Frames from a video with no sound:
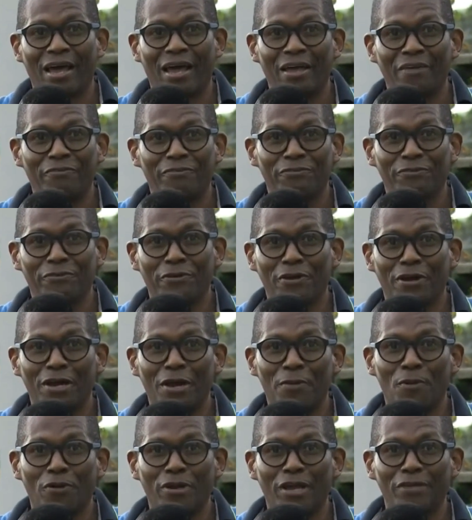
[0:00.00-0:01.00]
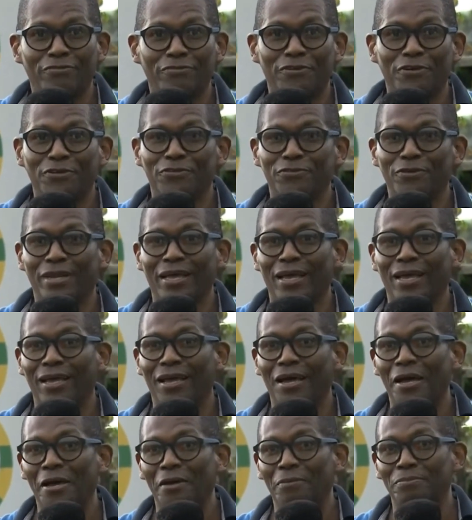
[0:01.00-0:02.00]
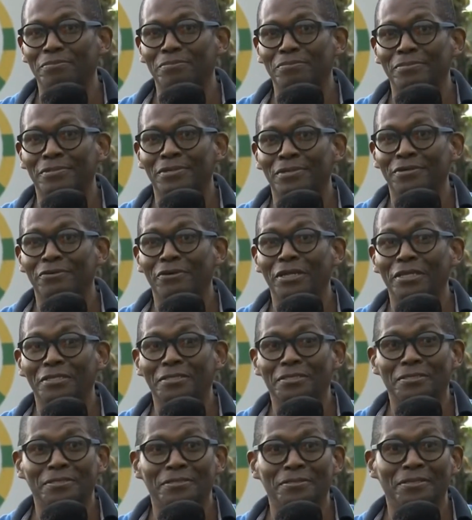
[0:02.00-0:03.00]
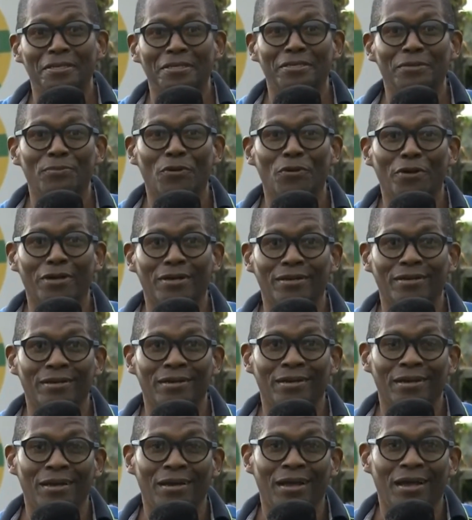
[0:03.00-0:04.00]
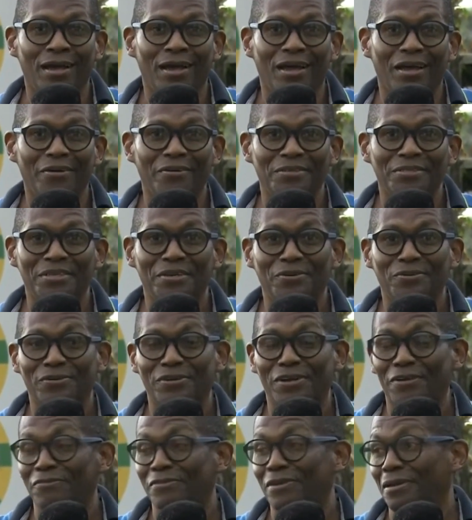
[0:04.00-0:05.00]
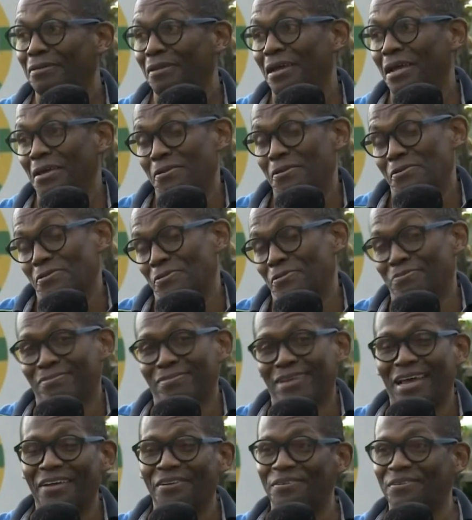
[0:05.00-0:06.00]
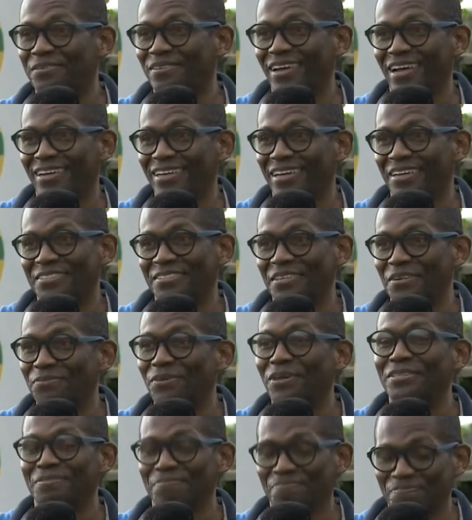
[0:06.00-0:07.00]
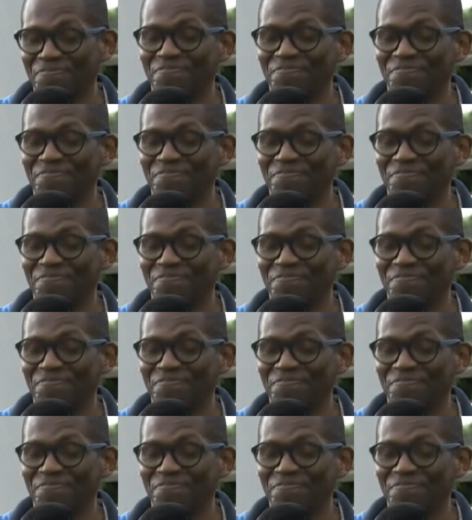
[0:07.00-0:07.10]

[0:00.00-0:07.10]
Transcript: uh, I've heard about that first when I um, read it in the book. So that was actually so. No, we have that. I don't know. Well, do there you go. Say, All right.